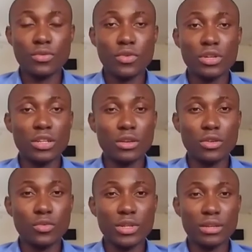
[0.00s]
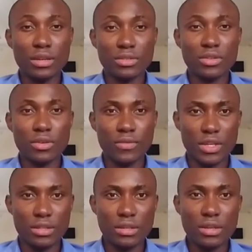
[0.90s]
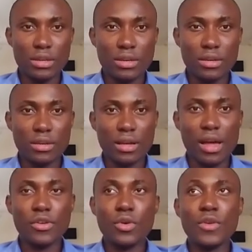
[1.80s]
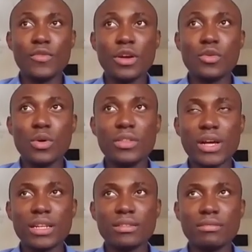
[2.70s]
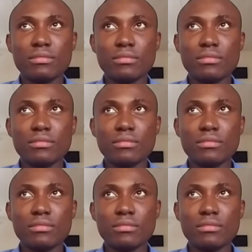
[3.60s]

falling in love with an ex-convict. And knowing very well that,